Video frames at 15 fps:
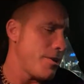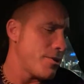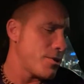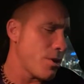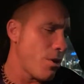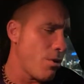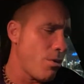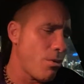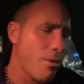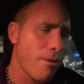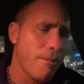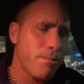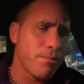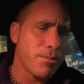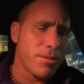So
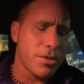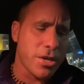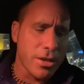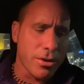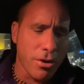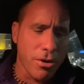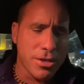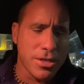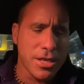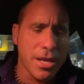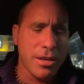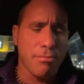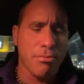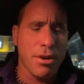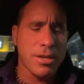Jalen Hurts said in
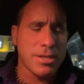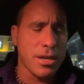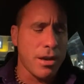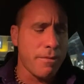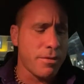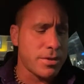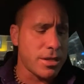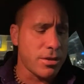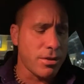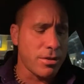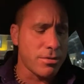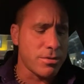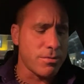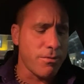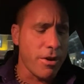the press conference, I thought this
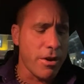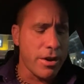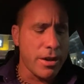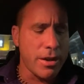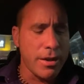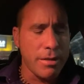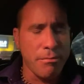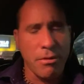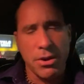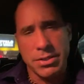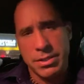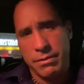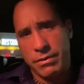was very impressive.